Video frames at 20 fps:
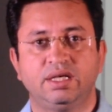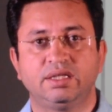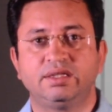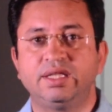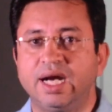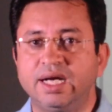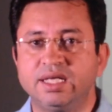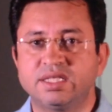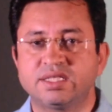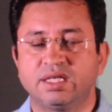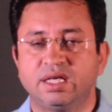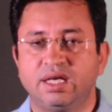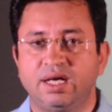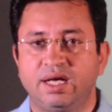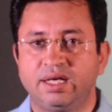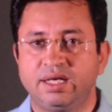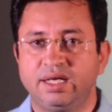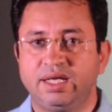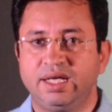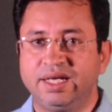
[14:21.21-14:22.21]
That is
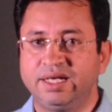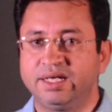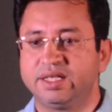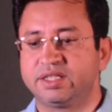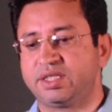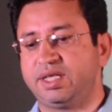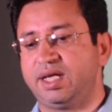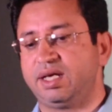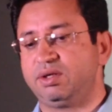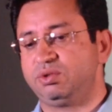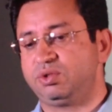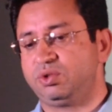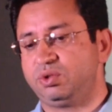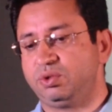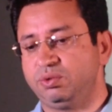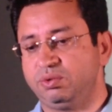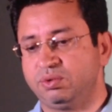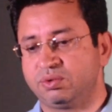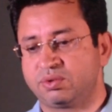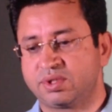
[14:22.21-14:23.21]
an English language
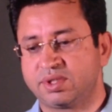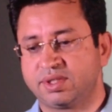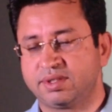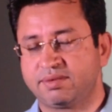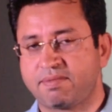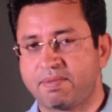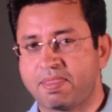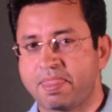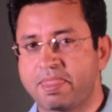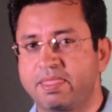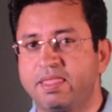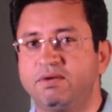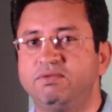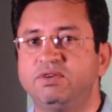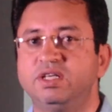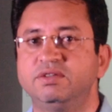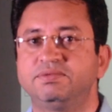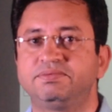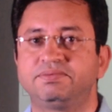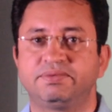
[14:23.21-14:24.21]
use, the
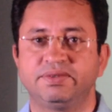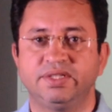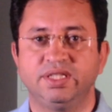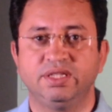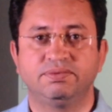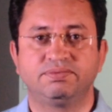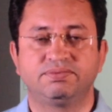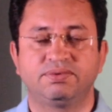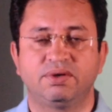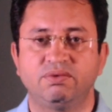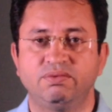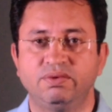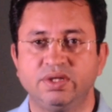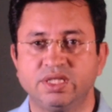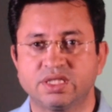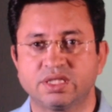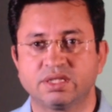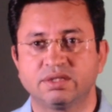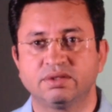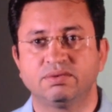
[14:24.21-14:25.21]
word free, for
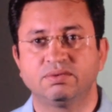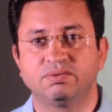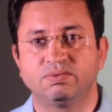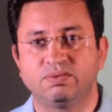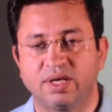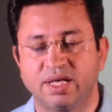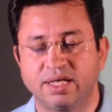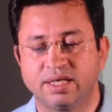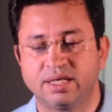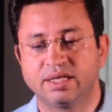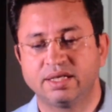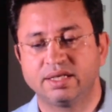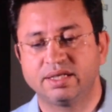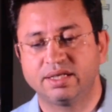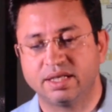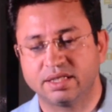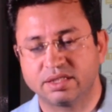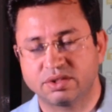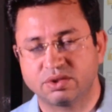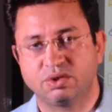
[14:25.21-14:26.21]
which one
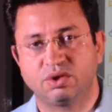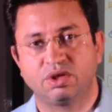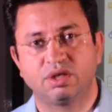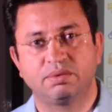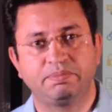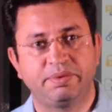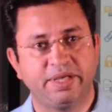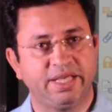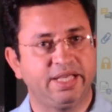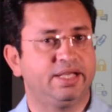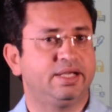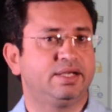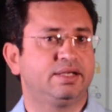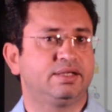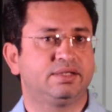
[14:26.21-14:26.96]
does not pay.